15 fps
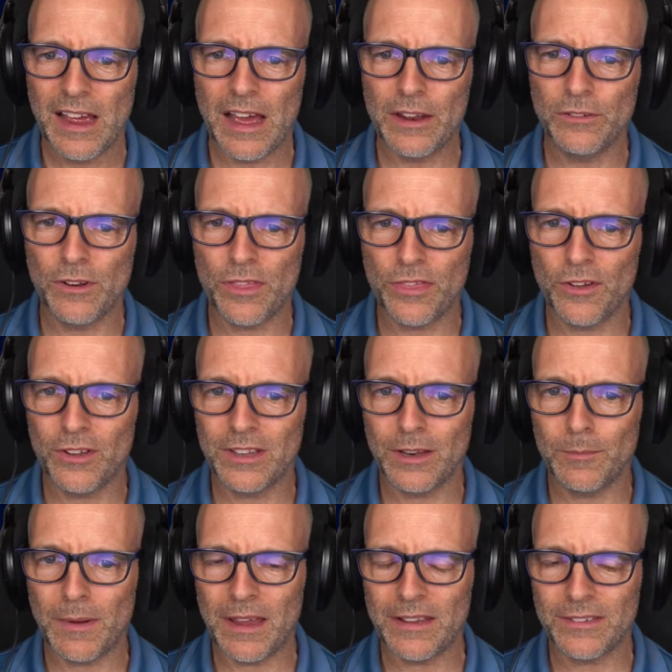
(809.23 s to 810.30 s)

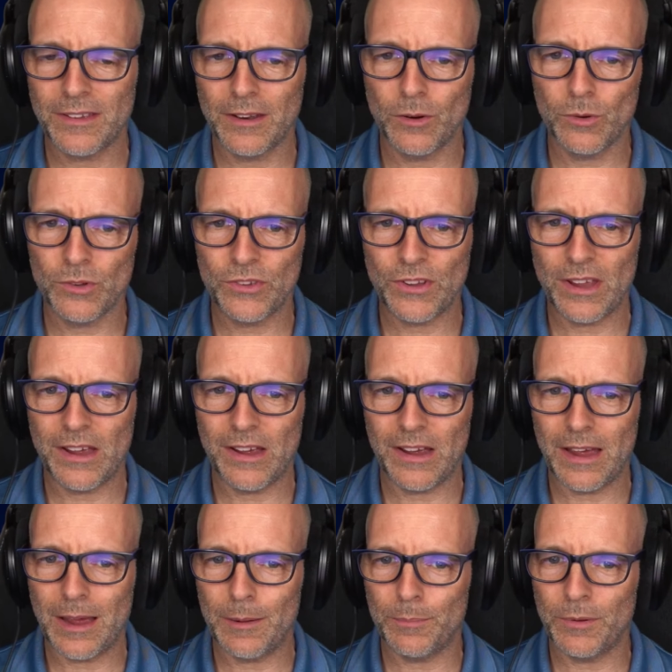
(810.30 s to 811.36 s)
113 masternodes are
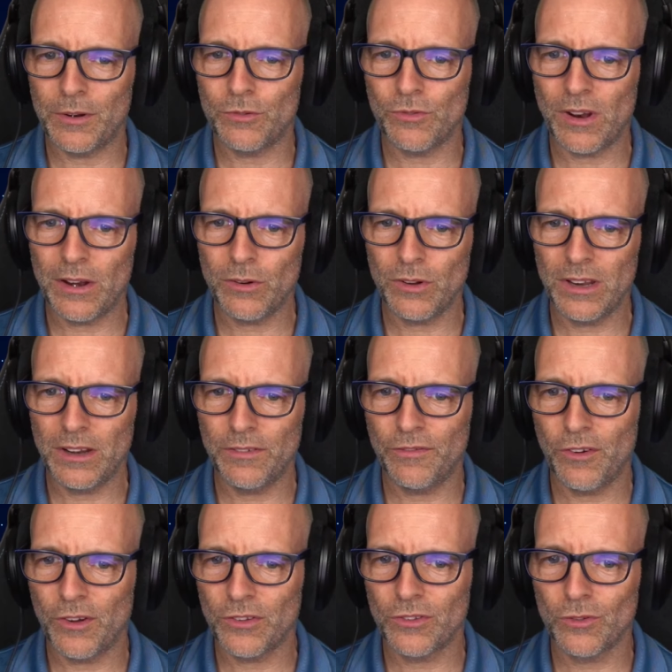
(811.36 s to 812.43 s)
up and running in the
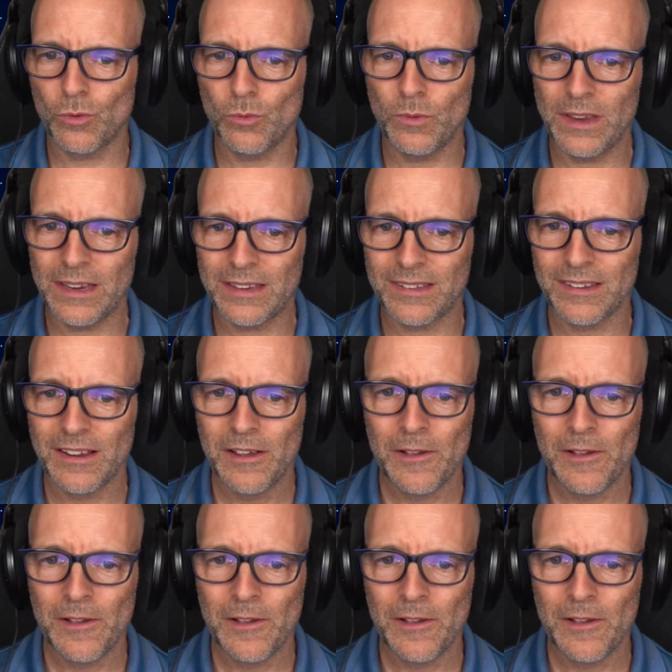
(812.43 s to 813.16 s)
first 2 weeks.